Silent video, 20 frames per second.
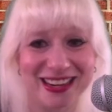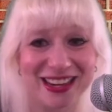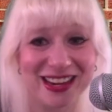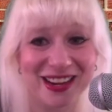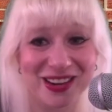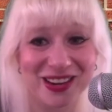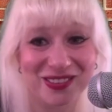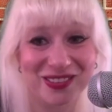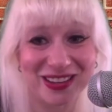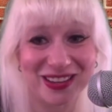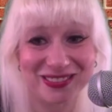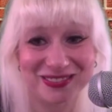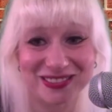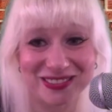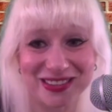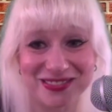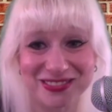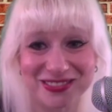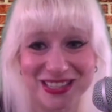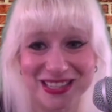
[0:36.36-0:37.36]
Well,
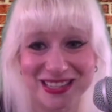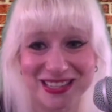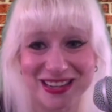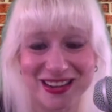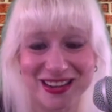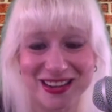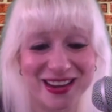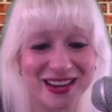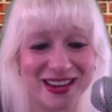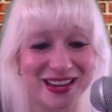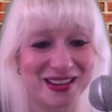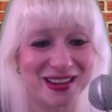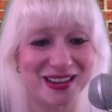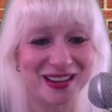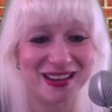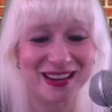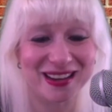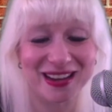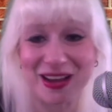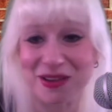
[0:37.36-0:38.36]
Reverend,
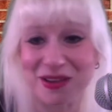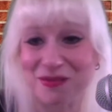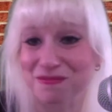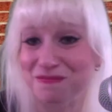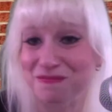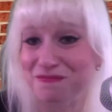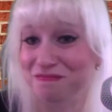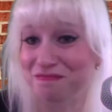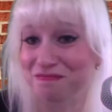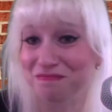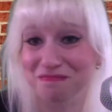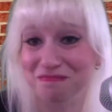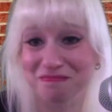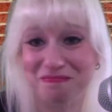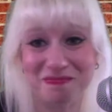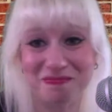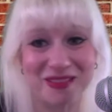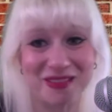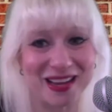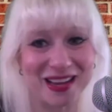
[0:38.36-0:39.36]
I'm
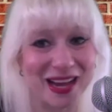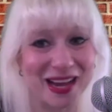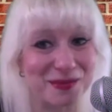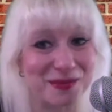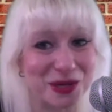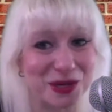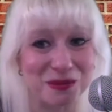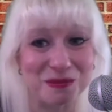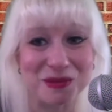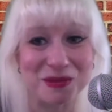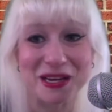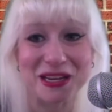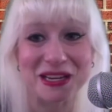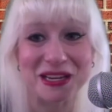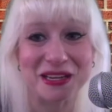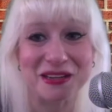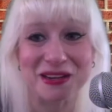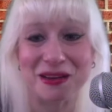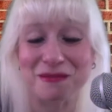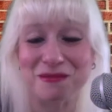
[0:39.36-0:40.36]
a
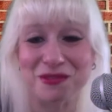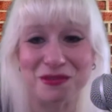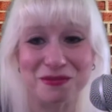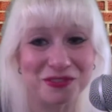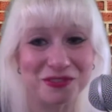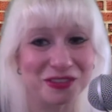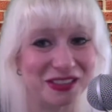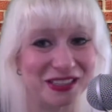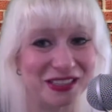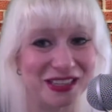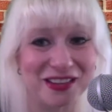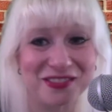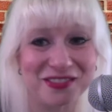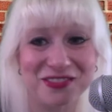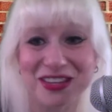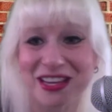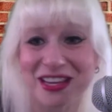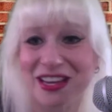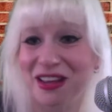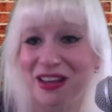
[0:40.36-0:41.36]
comedian. I'm from
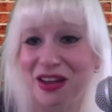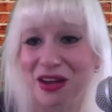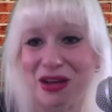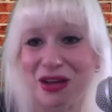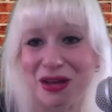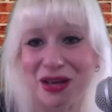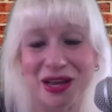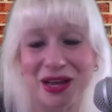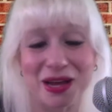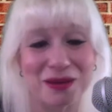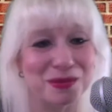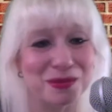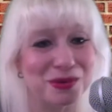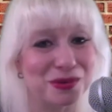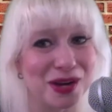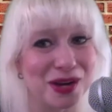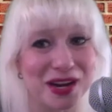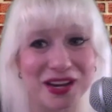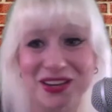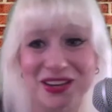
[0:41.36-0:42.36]
Philadelphia. I'm a
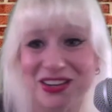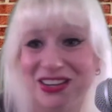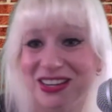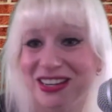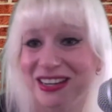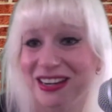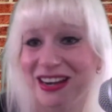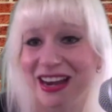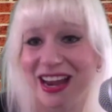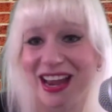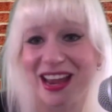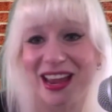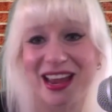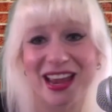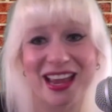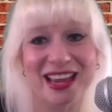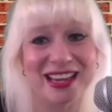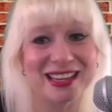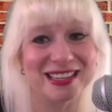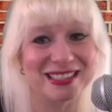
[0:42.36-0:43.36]
writer,
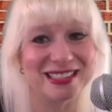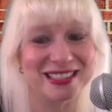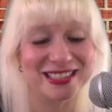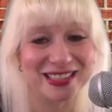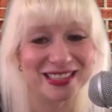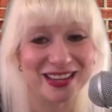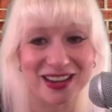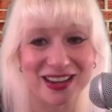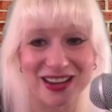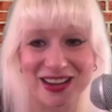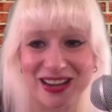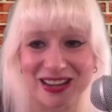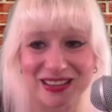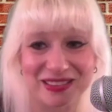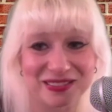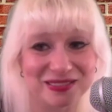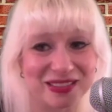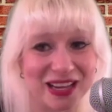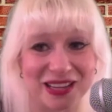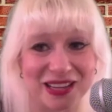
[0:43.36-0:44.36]
and I
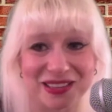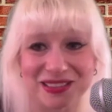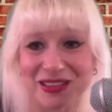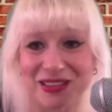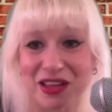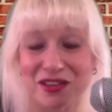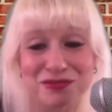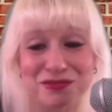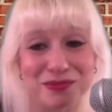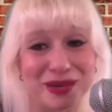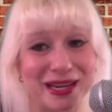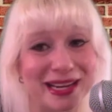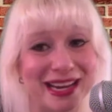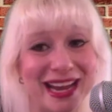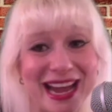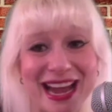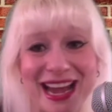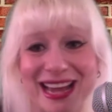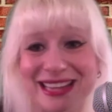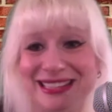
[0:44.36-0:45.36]
love my
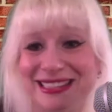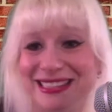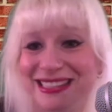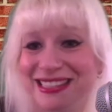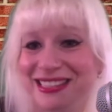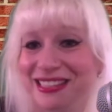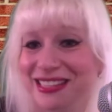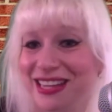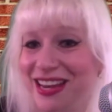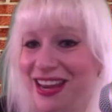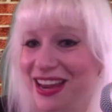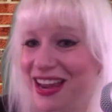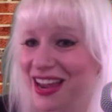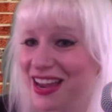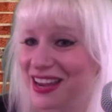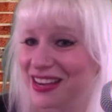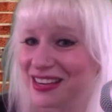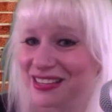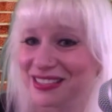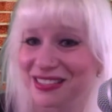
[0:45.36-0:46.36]
cats,
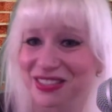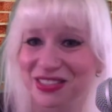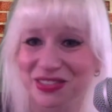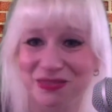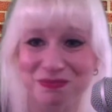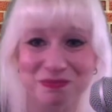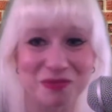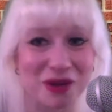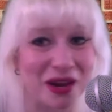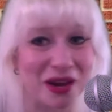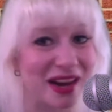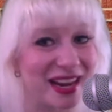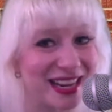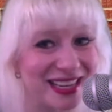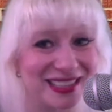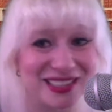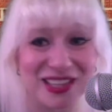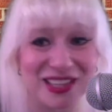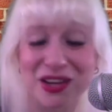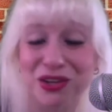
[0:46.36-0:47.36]
and I
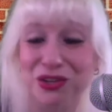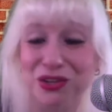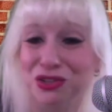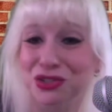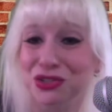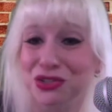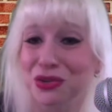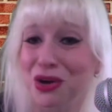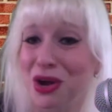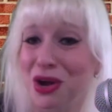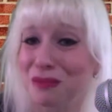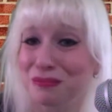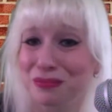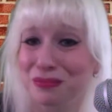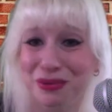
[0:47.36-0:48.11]
hate Donald Trump,